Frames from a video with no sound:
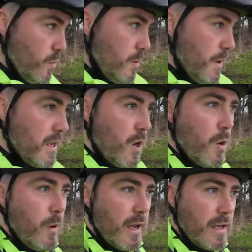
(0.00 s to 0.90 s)
we'll make
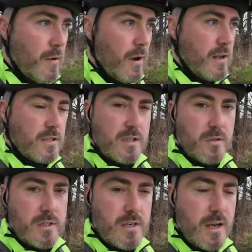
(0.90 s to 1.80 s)
our way around to the
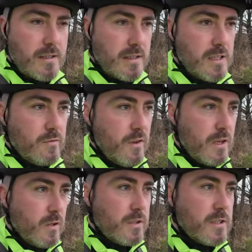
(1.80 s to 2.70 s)
other side of these
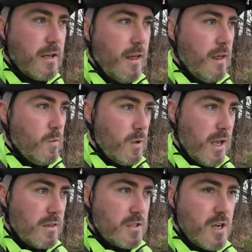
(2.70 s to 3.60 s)
fields. We'll
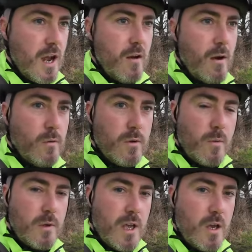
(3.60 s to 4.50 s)
get the chair out and
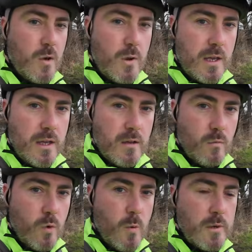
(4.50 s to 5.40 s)
we'll get a quick
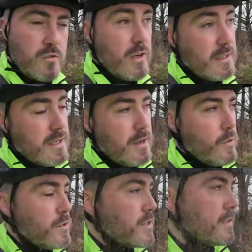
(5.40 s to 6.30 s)
warming drink down
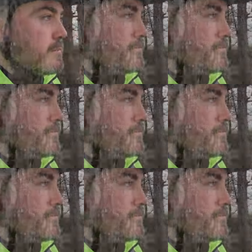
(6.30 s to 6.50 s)
us.